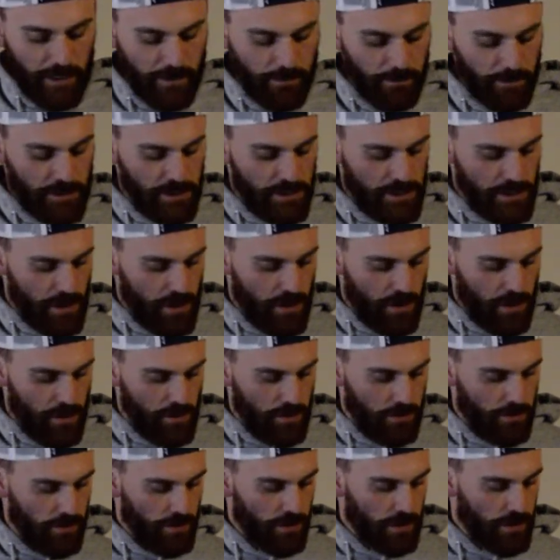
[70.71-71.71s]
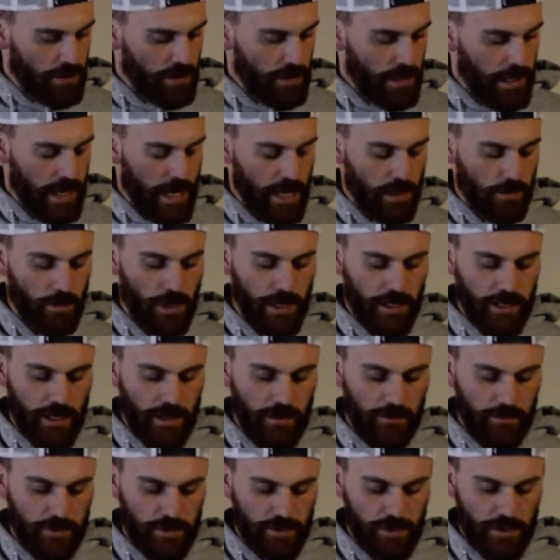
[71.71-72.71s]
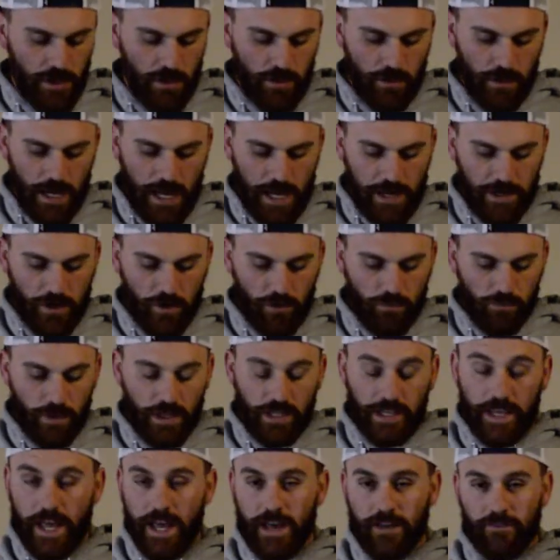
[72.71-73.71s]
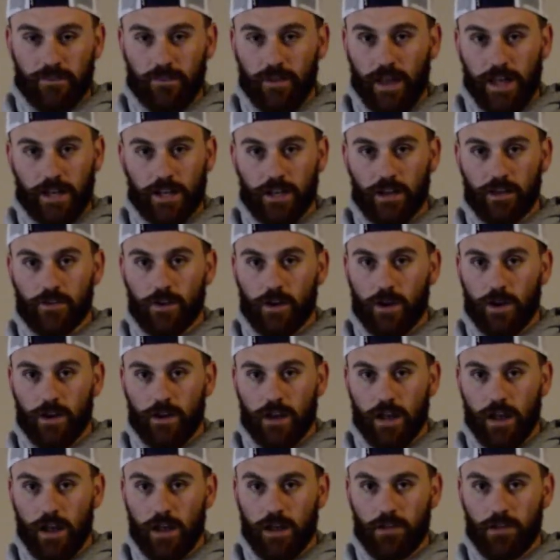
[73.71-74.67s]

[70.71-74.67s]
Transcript: So Hanwag Alverstone. I don't really have any other.